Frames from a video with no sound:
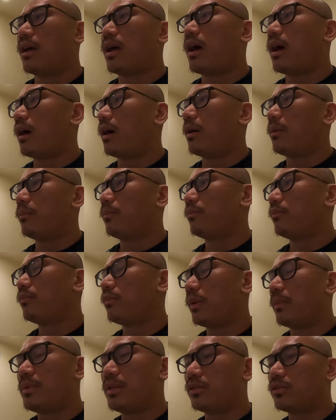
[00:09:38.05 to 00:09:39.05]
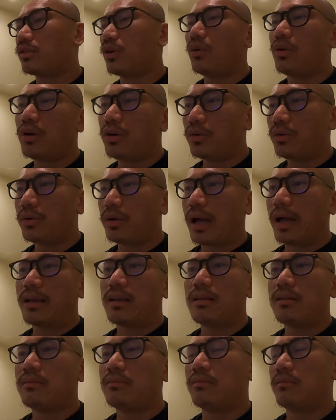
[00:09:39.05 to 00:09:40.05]
Solo, I
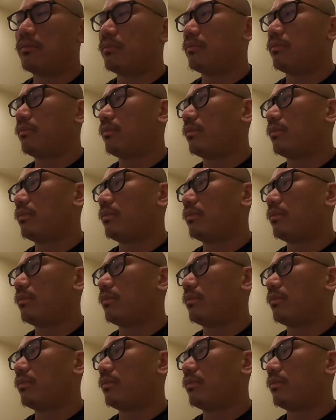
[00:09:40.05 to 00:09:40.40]
can